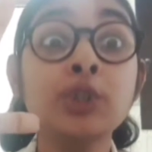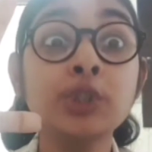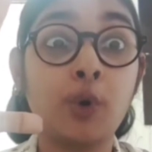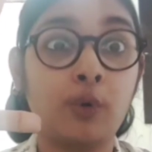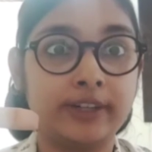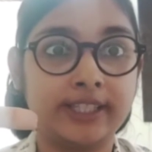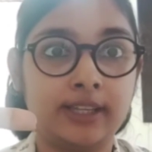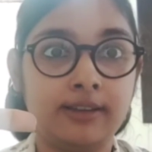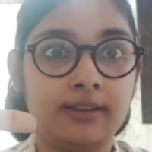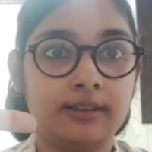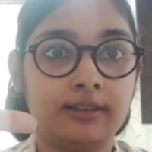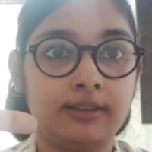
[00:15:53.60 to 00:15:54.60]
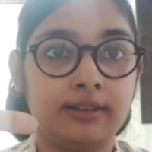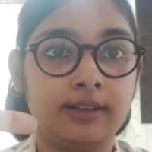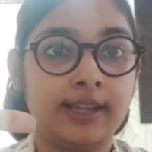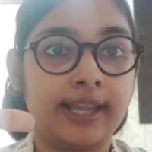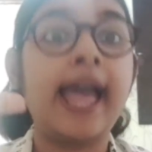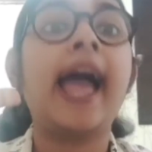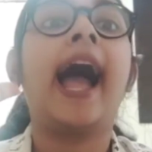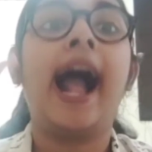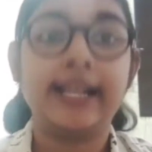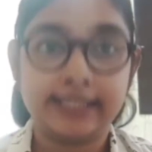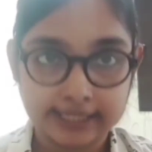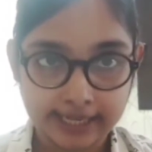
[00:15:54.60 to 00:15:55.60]
Don't overthink.
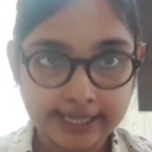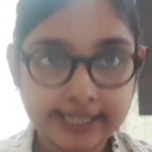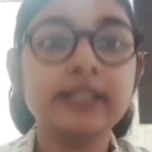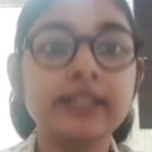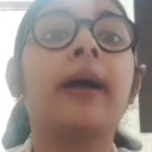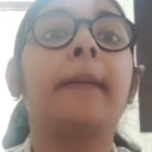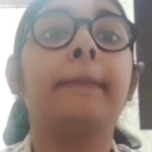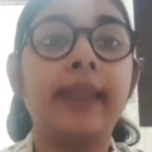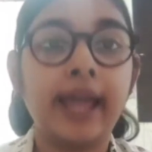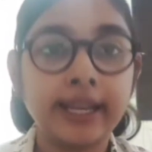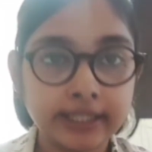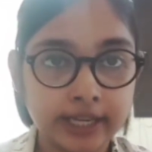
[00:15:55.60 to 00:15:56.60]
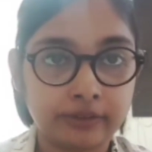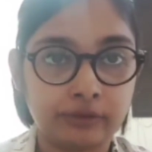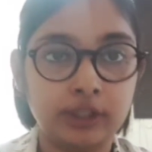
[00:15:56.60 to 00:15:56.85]
Analyze. Plan